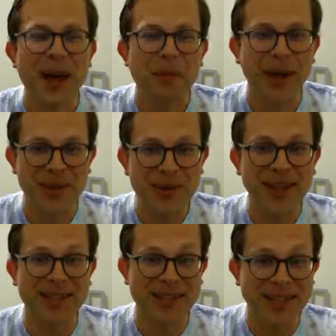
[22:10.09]
But you
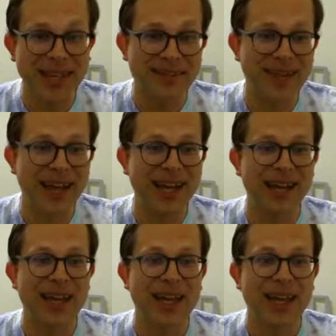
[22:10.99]
can see I've got
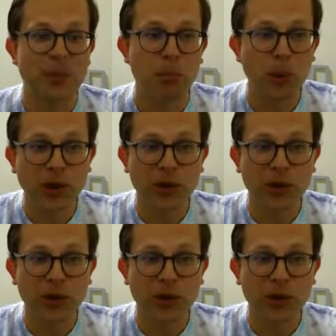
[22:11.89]
more